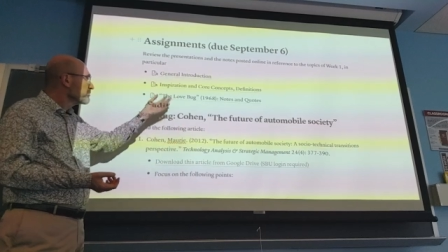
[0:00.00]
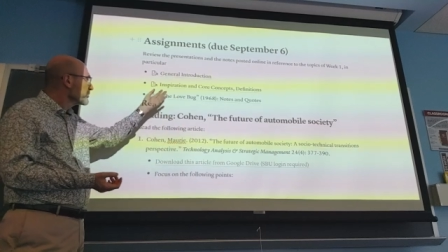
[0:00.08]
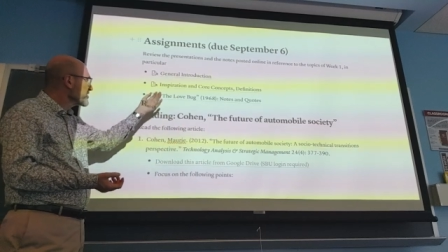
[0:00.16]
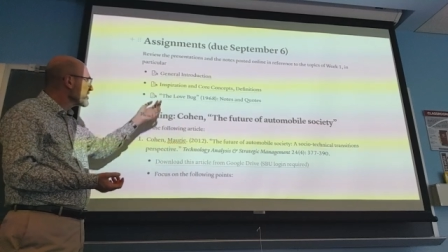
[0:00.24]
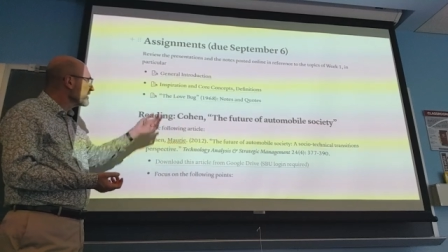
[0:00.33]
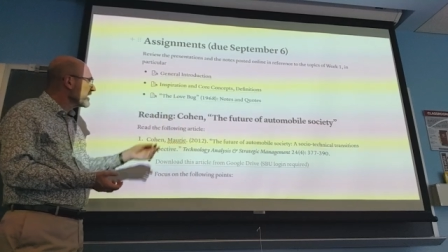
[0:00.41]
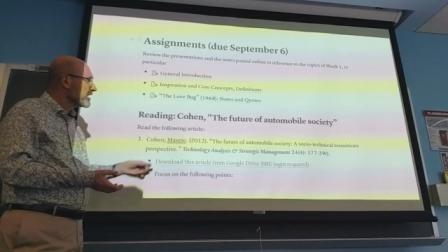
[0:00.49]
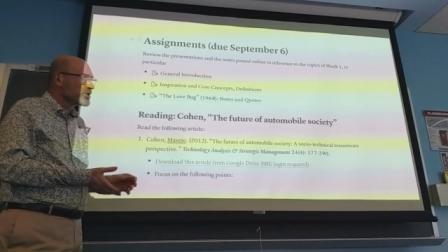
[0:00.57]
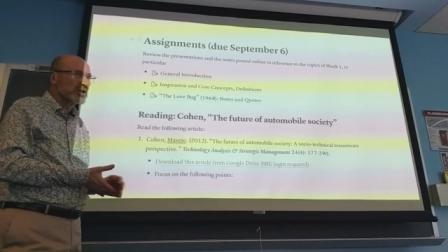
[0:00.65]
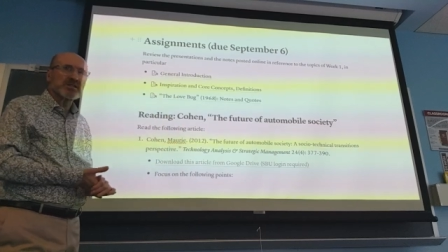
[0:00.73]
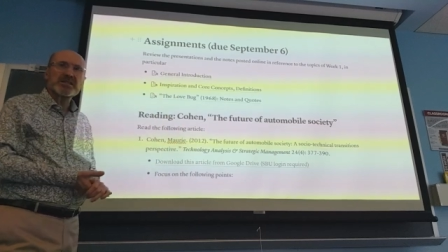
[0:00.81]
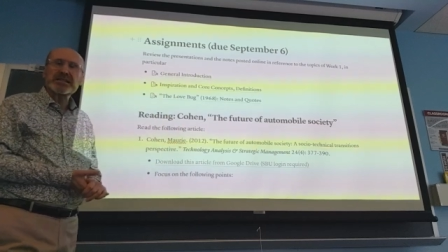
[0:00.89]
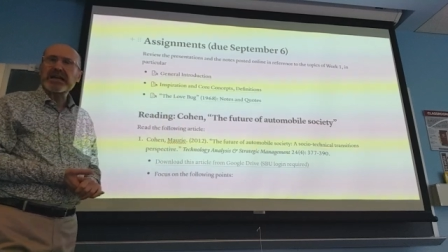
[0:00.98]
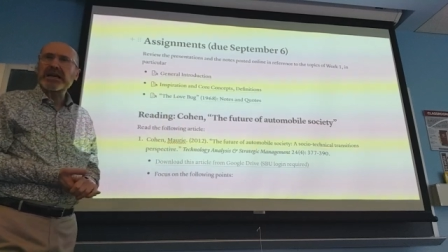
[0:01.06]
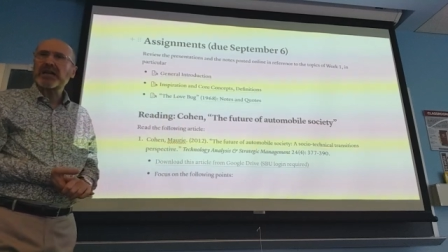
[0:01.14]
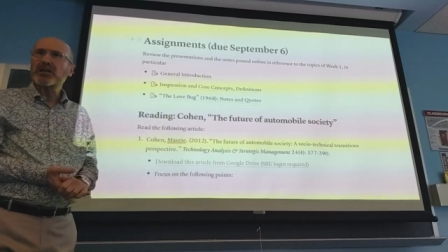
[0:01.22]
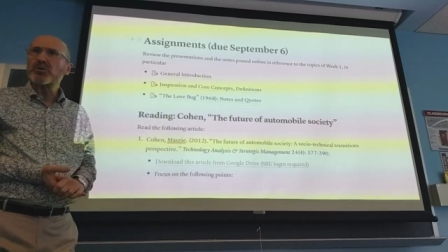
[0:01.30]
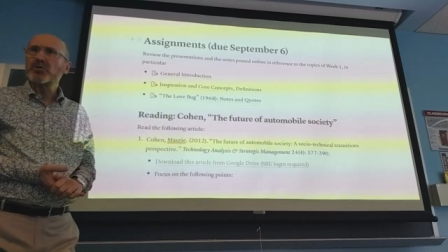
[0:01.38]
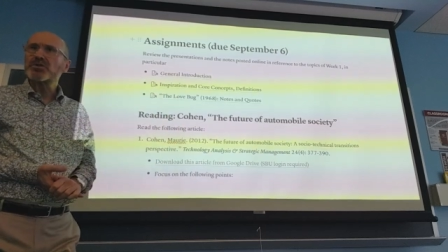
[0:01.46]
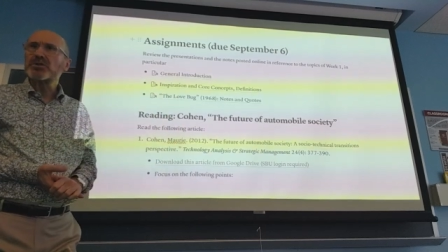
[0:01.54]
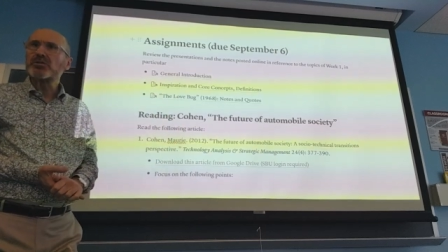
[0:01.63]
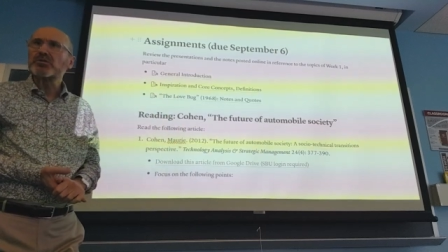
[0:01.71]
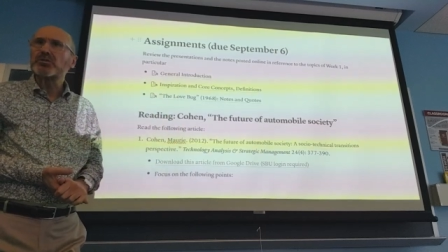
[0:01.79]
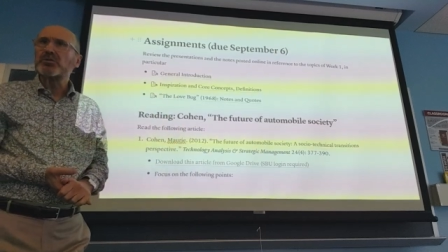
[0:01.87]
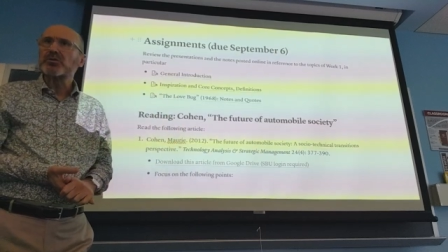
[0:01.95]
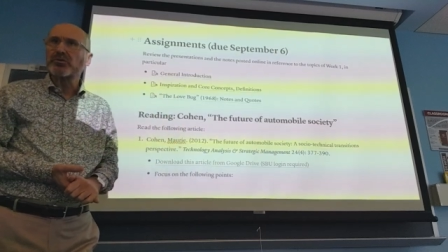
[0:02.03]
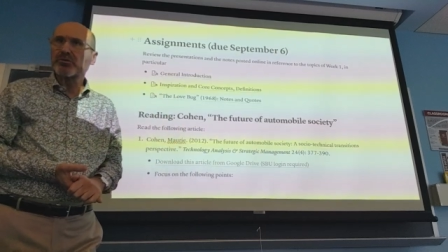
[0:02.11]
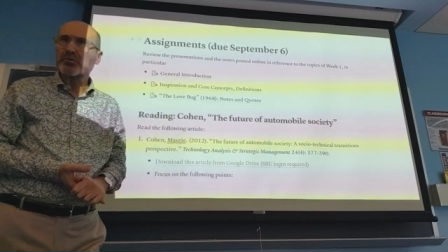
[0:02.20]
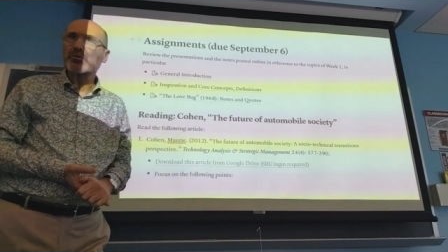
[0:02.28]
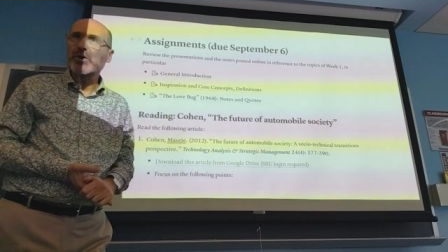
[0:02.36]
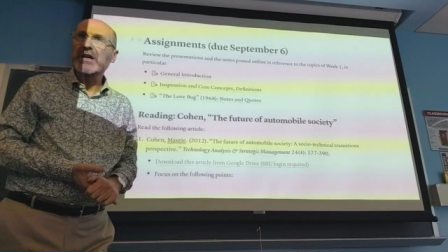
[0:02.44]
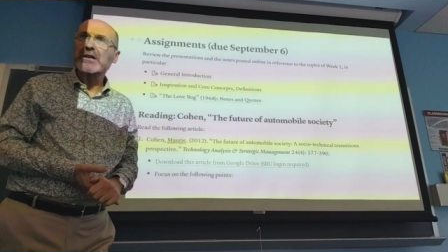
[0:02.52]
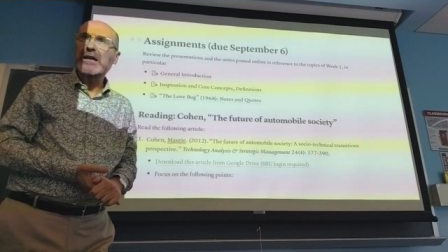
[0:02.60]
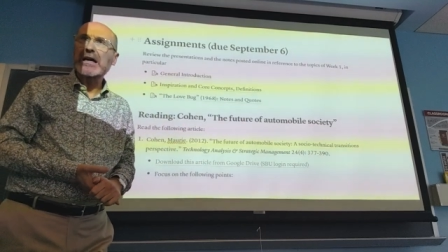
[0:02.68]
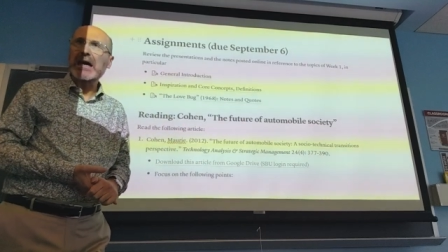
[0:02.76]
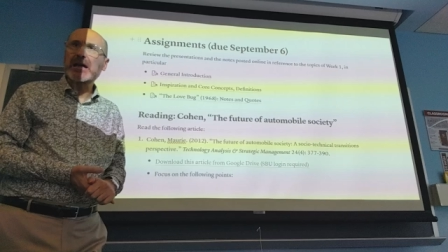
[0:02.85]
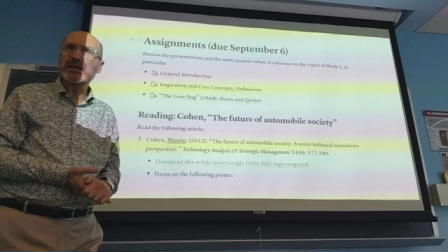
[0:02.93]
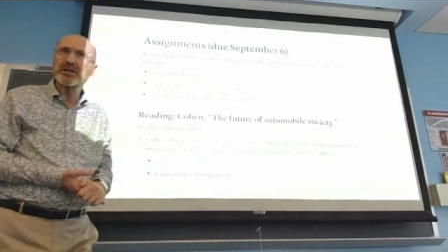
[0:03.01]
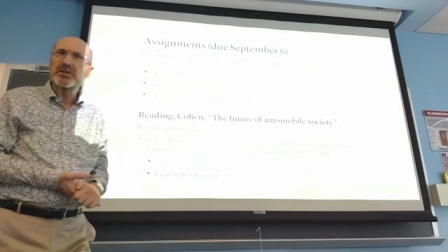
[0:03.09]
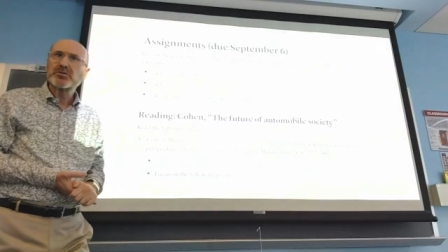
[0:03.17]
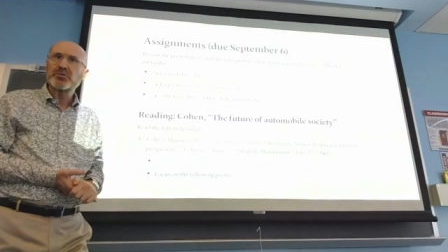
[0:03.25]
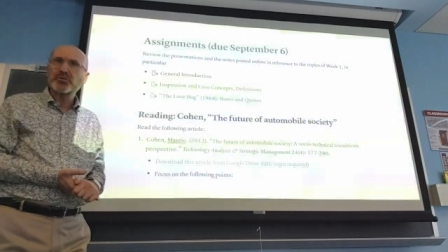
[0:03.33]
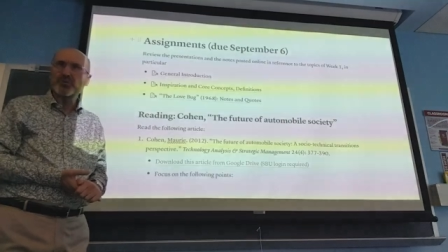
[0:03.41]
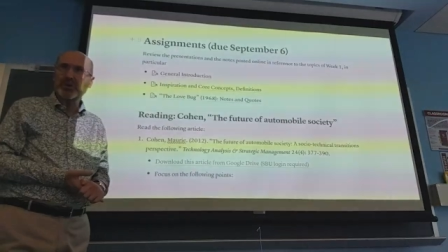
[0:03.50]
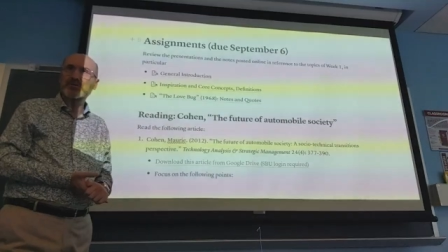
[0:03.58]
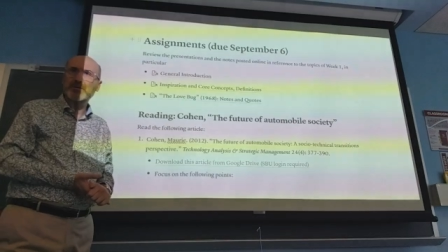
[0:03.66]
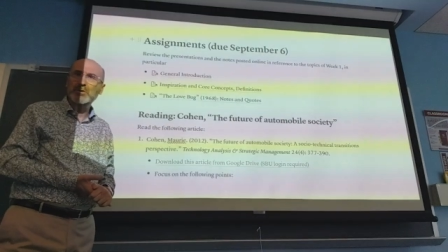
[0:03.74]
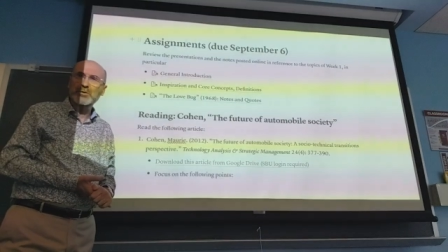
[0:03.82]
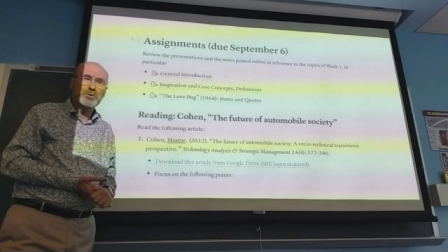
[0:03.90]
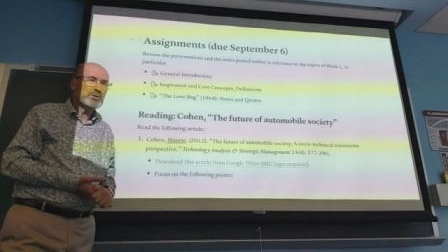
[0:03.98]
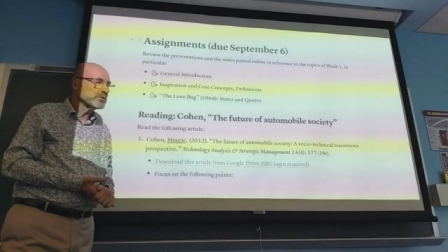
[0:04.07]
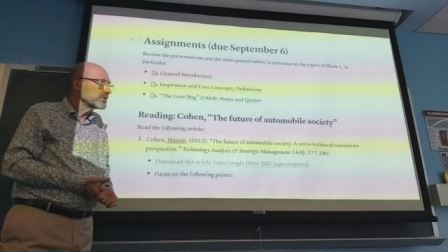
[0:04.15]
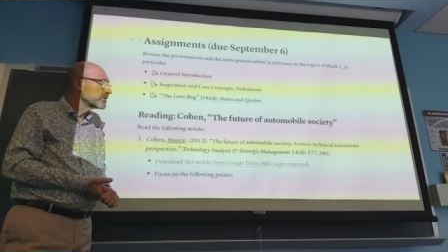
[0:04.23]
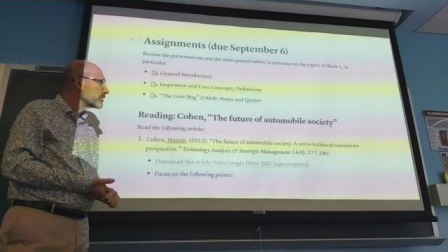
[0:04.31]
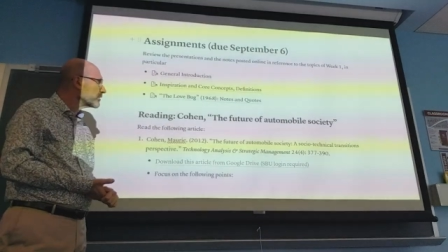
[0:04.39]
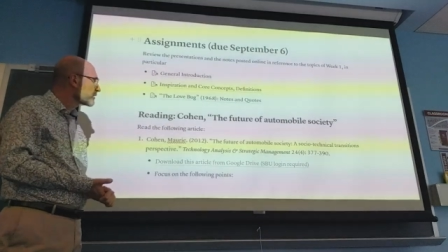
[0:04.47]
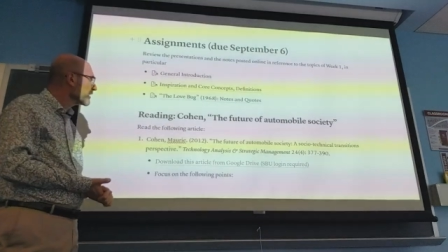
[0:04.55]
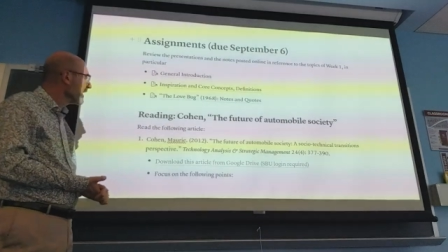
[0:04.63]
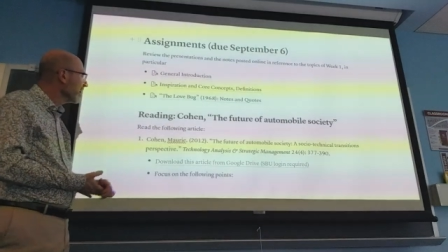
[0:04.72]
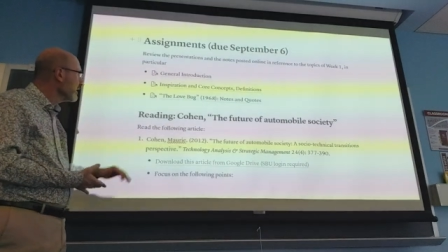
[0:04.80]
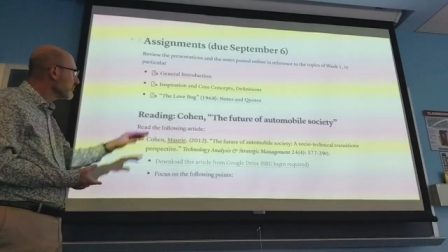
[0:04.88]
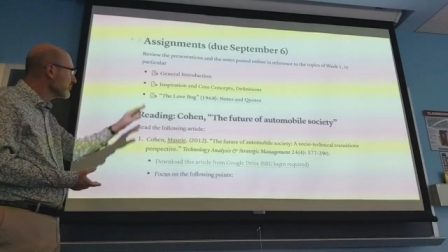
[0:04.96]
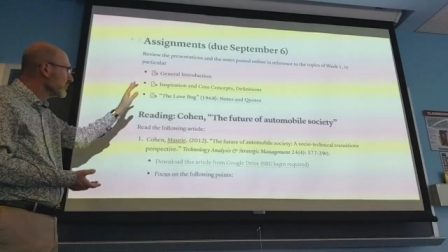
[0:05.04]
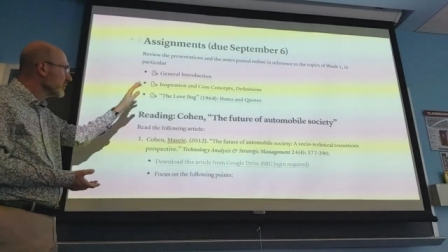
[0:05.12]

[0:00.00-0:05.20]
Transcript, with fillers: presentations that I used to read and review, okay?